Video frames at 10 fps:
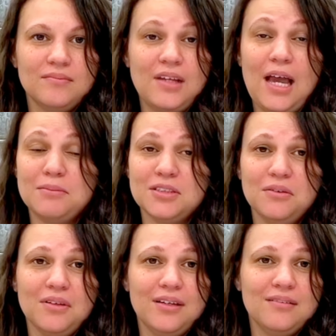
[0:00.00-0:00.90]

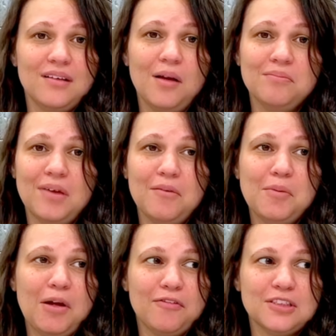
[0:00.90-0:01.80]
Absolutely. That'd be
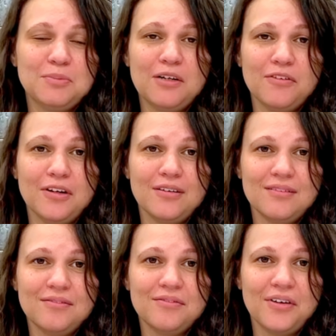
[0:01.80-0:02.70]
my first pick for
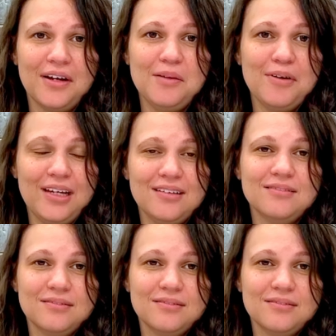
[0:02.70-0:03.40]
anybody.